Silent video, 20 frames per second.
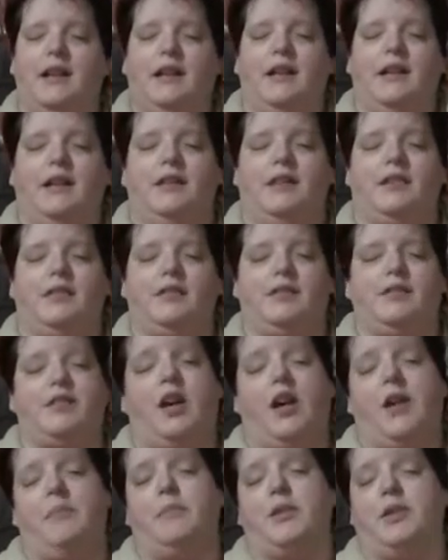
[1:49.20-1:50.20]
the
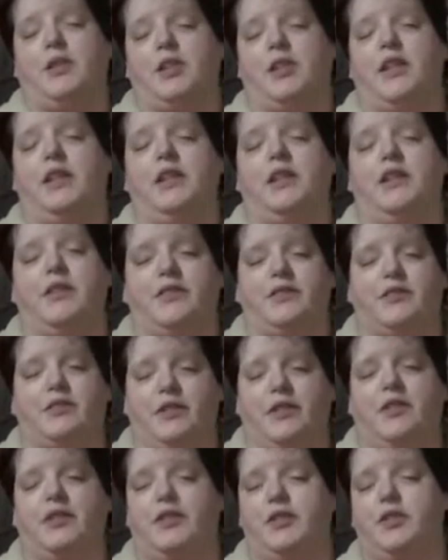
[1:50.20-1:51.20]
time machine is
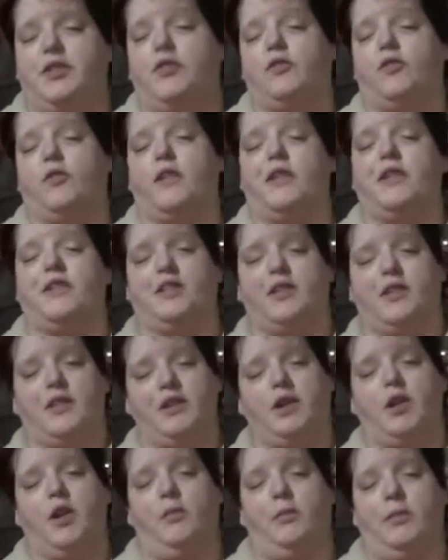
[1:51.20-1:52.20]
destroyed so
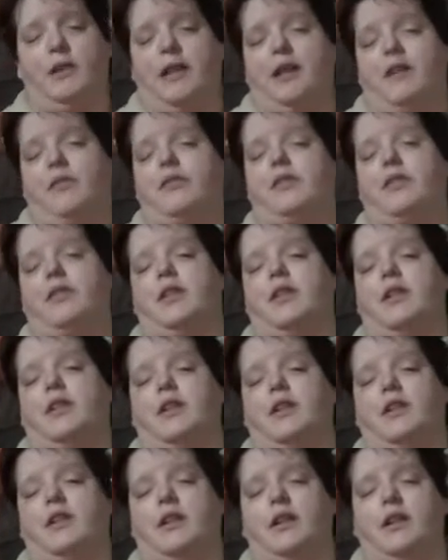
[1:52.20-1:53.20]
that nobody else
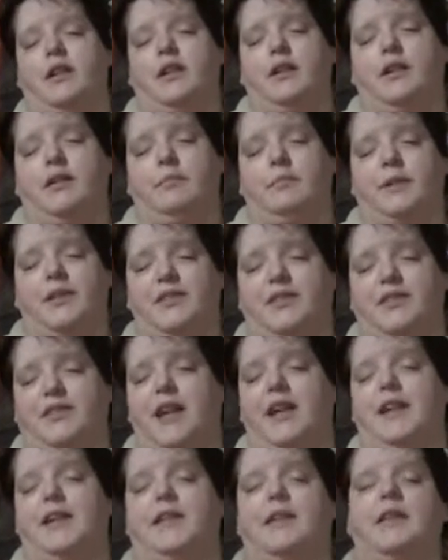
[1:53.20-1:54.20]
can be
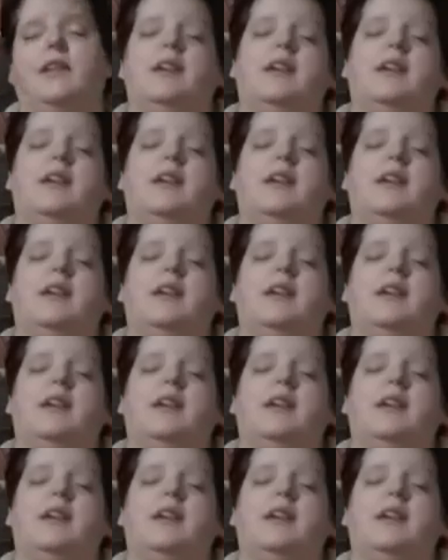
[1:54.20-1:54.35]
sent.